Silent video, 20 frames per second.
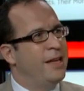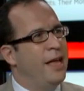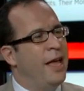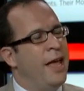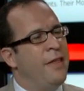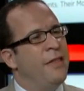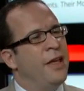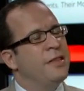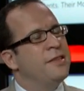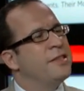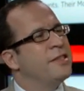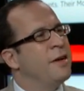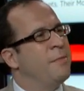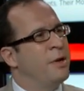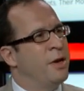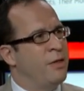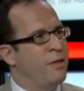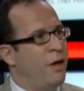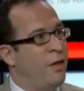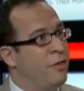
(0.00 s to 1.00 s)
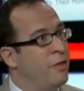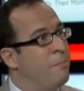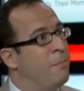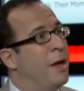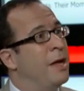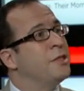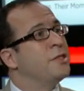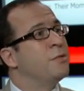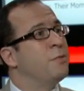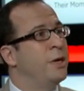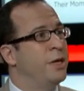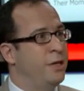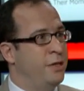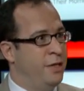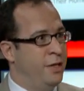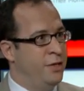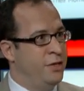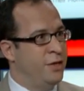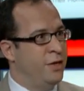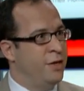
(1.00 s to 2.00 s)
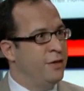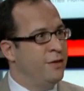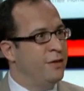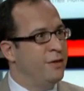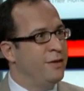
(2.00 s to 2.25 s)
And then someone thought the best way to teach it